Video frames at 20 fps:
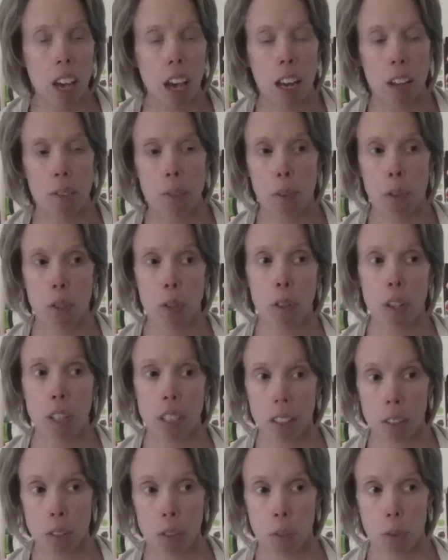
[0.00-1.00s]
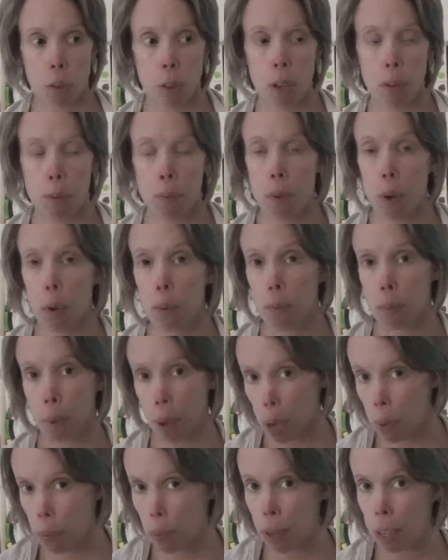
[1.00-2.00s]
and I've also looked into
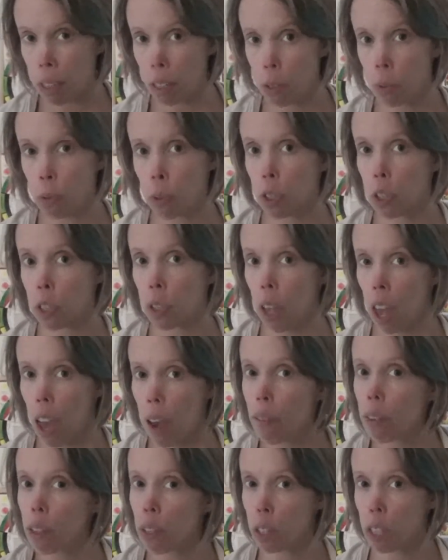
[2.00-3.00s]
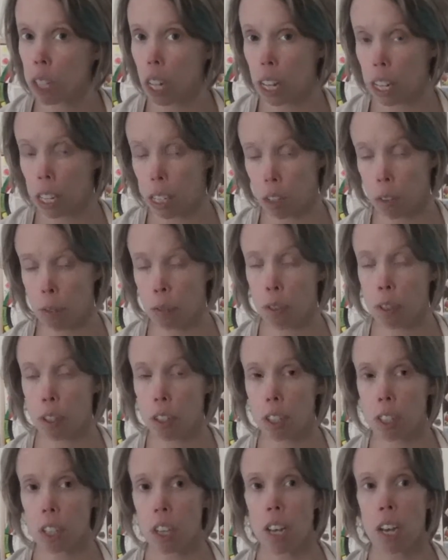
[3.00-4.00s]
hypnobabies, which is ever so slightly
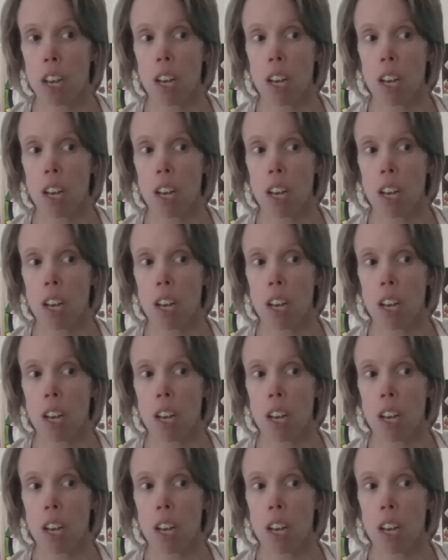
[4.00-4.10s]
different.